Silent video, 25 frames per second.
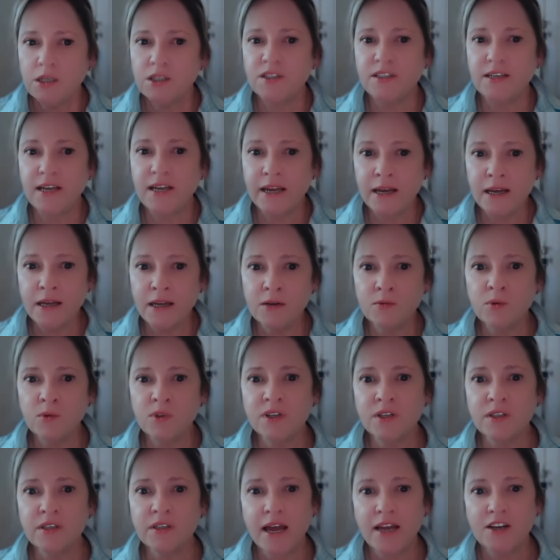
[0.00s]
Dan
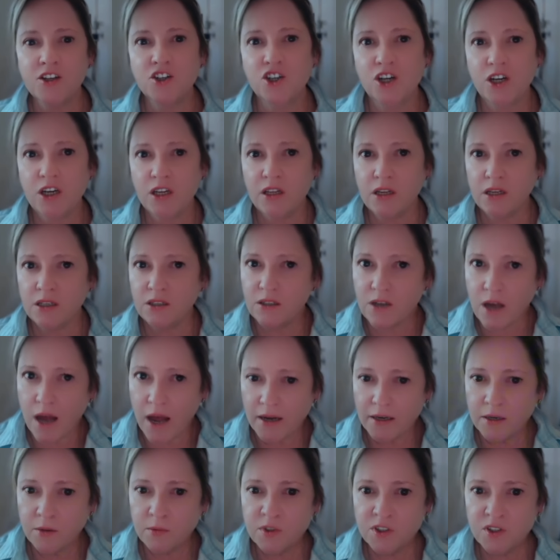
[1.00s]
was alleging that
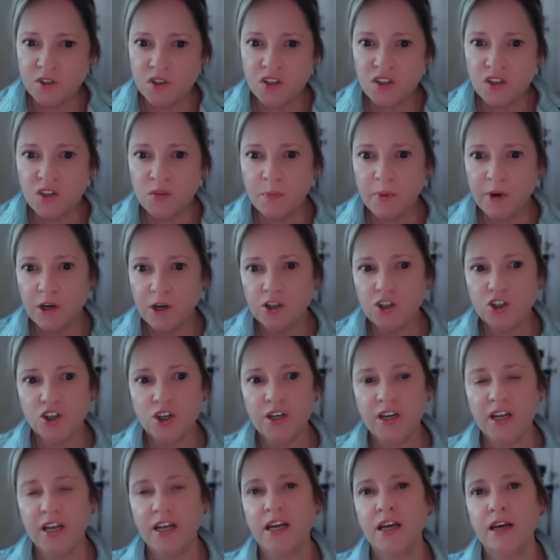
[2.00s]
Donna was
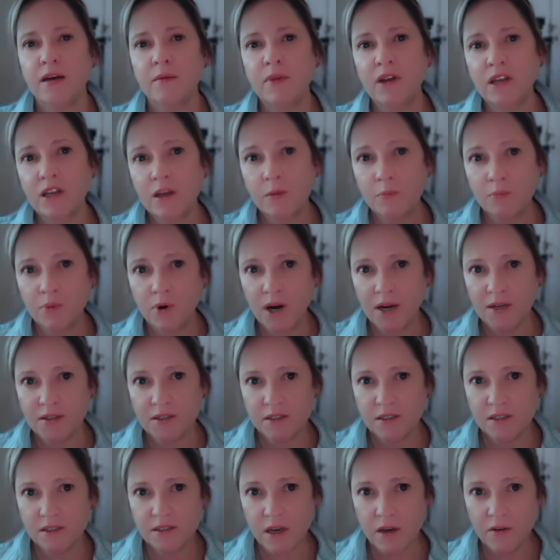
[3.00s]
disparaging him in the
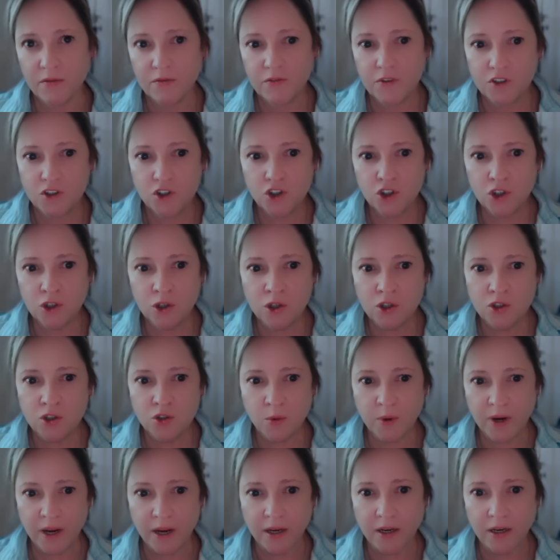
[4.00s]
presence of the
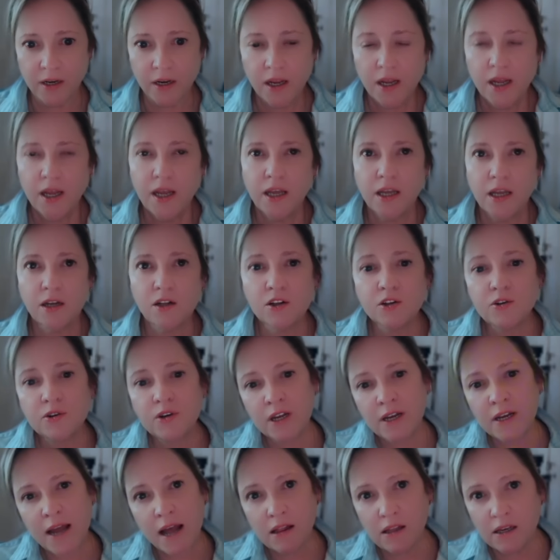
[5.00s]
children,
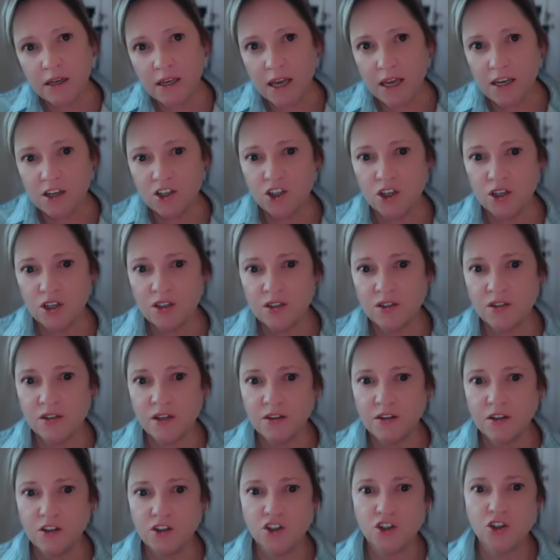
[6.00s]
including allegations
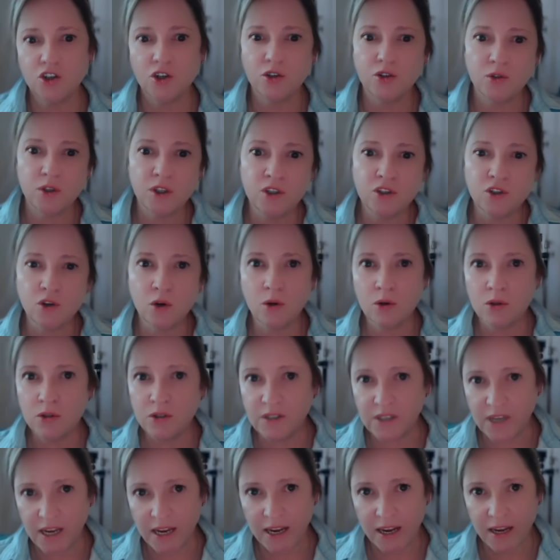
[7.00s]
that the children
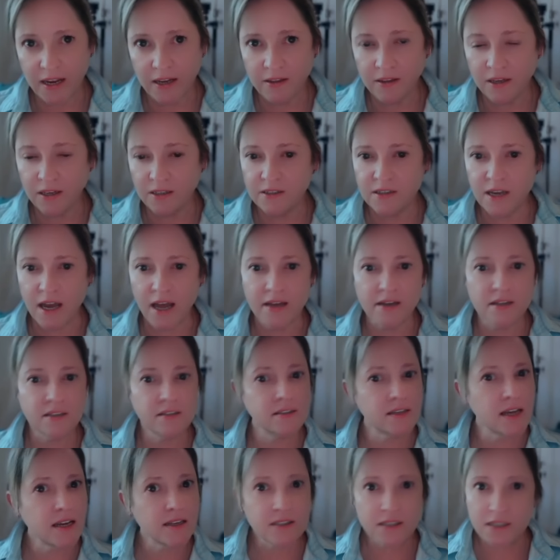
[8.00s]
told Dan that Donna
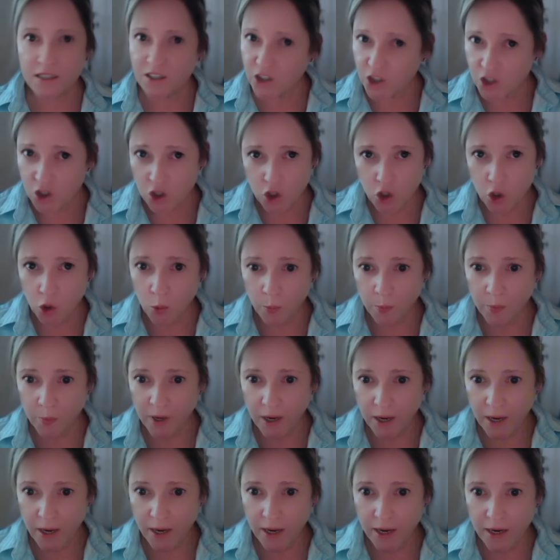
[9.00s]
says he's
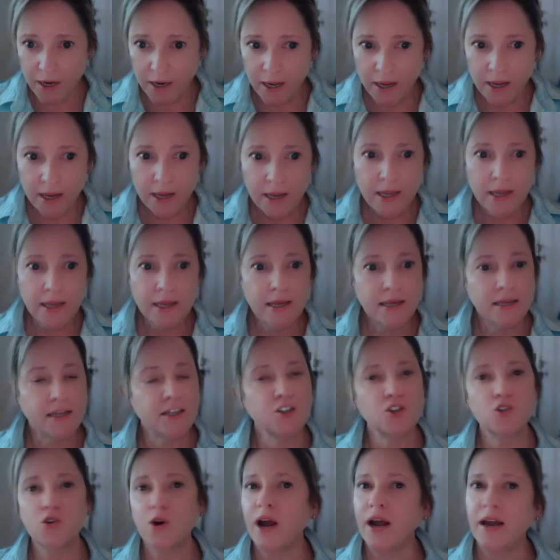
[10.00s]
stupid,
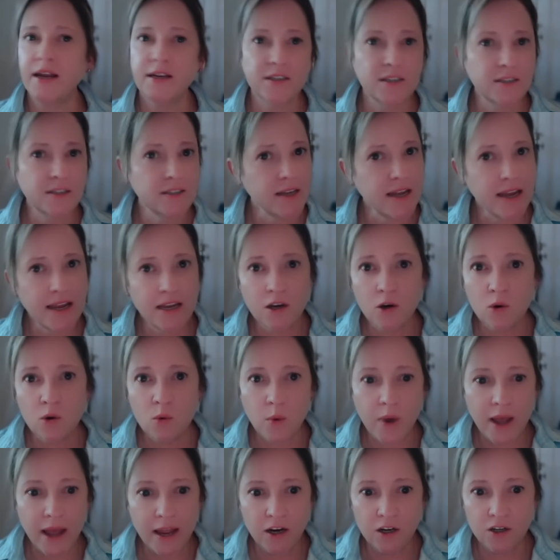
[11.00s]
he's trying to take
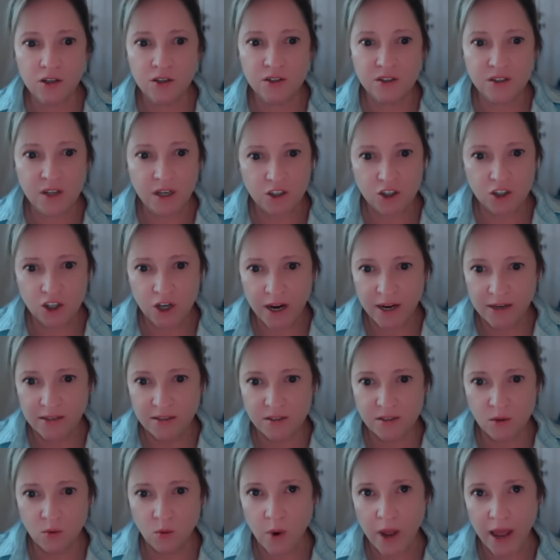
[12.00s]
away her
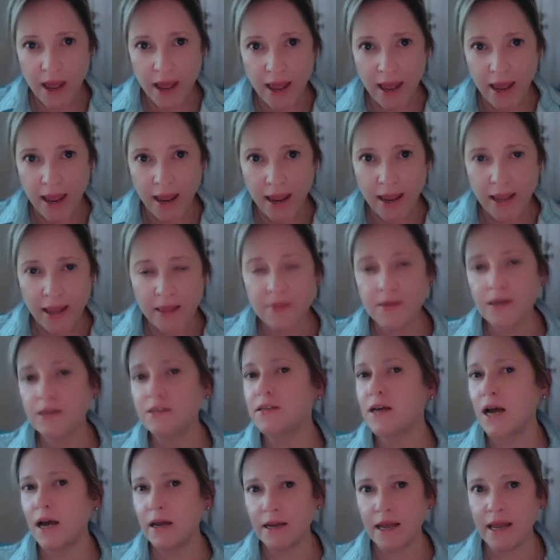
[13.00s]
sunshines away, and that
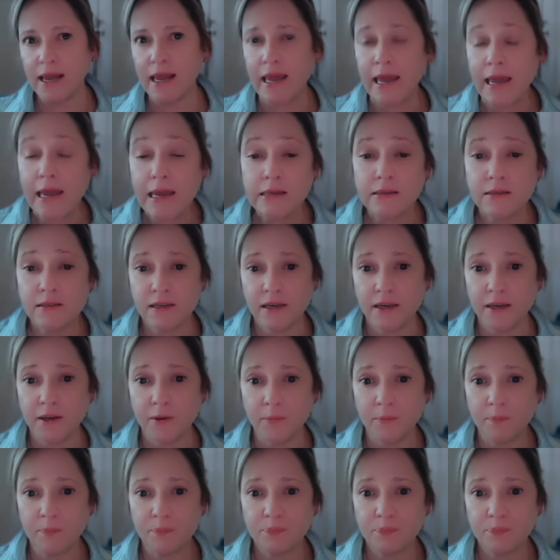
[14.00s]
Donna hates him.